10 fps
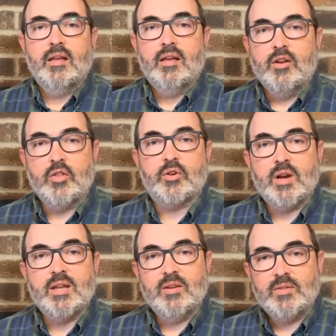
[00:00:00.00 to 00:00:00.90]
Another
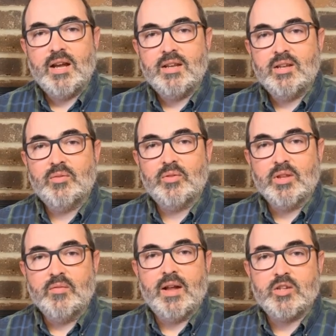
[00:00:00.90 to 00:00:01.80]
great gift idea for the
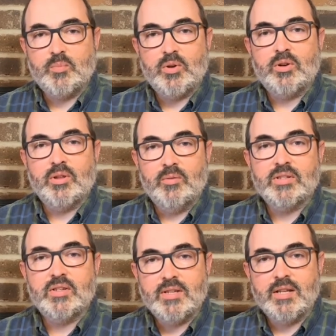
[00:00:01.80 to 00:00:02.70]
advanced birder that wants
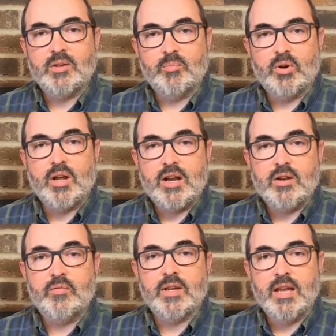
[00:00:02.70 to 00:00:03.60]
to take their bird
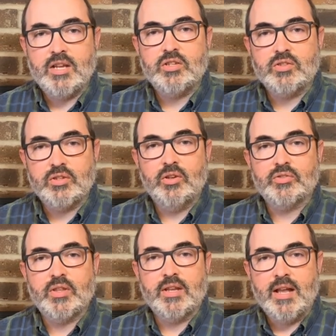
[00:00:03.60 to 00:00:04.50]
identification skills
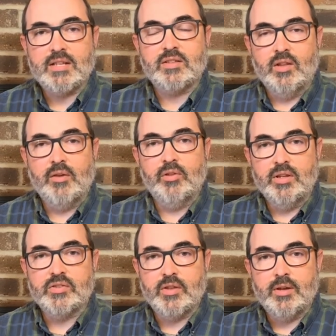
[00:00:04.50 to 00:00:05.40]
to the next level
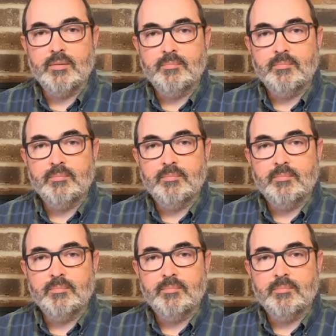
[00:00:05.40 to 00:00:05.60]
is the